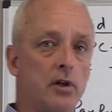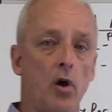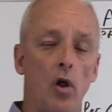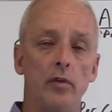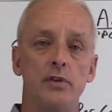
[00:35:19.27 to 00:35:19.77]
and
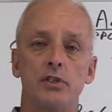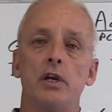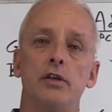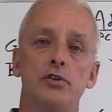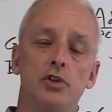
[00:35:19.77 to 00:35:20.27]
all of a
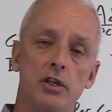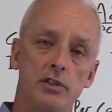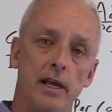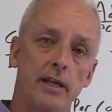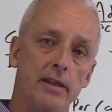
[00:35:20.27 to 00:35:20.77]
sudden, just
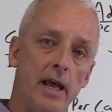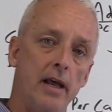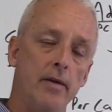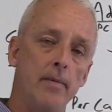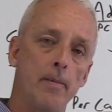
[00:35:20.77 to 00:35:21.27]
like
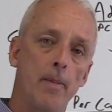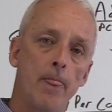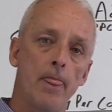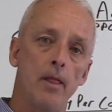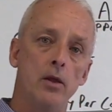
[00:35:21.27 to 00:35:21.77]
that,
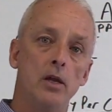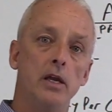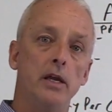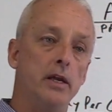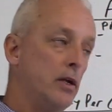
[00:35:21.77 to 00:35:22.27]

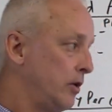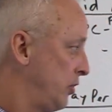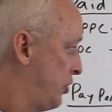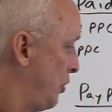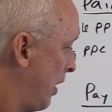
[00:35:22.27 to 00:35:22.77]

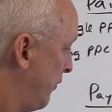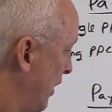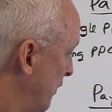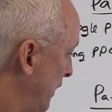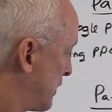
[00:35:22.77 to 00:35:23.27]
you have
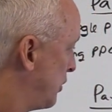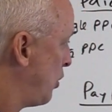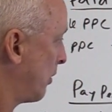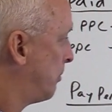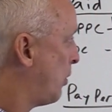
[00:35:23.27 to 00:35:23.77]
different things that you
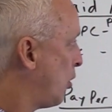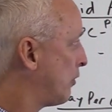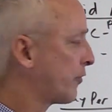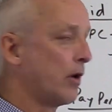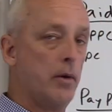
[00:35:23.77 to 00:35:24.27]
can pull
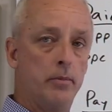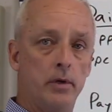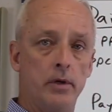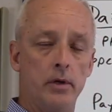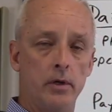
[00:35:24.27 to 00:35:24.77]
from
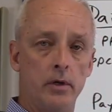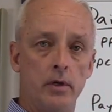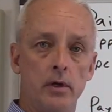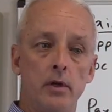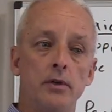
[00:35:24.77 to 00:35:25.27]

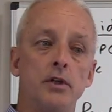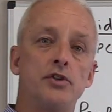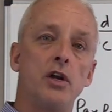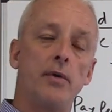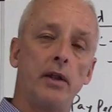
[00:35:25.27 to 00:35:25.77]
to
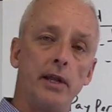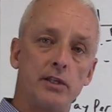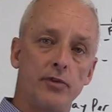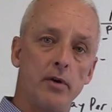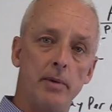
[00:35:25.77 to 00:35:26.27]
generate
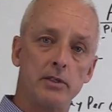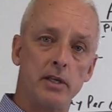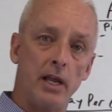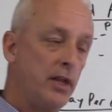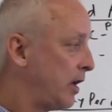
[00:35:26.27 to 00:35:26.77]
leads for your
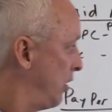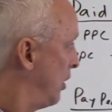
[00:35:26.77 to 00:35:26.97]
business. And then